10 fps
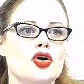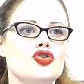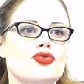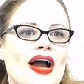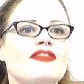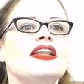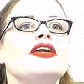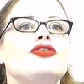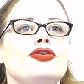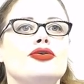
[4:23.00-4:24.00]

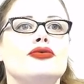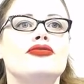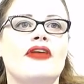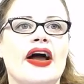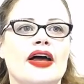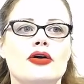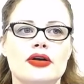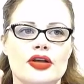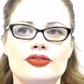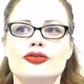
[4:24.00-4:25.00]
traveling to via
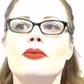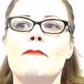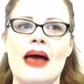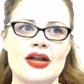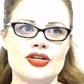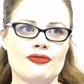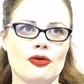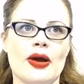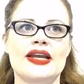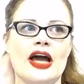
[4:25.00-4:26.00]
assume magic for
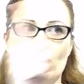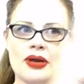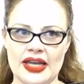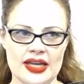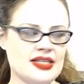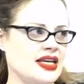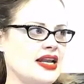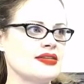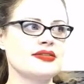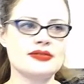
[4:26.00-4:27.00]
right now, but again,
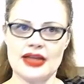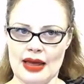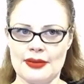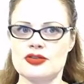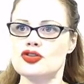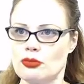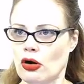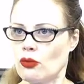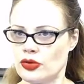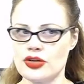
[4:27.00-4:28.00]
DNS happens tomorrow,
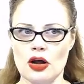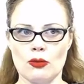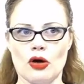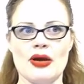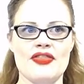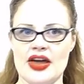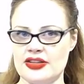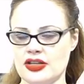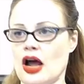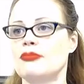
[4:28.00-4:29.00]
and we'll talk more about that.
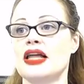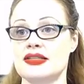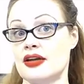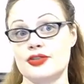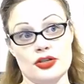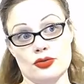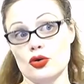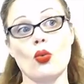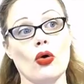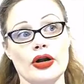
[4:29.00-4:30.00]
It's complex enough to, to
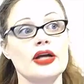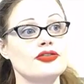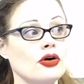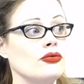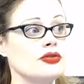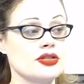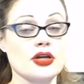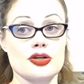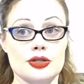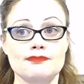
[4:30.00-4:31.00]
warrant its own
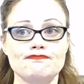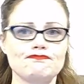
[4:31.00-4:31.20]
discussion.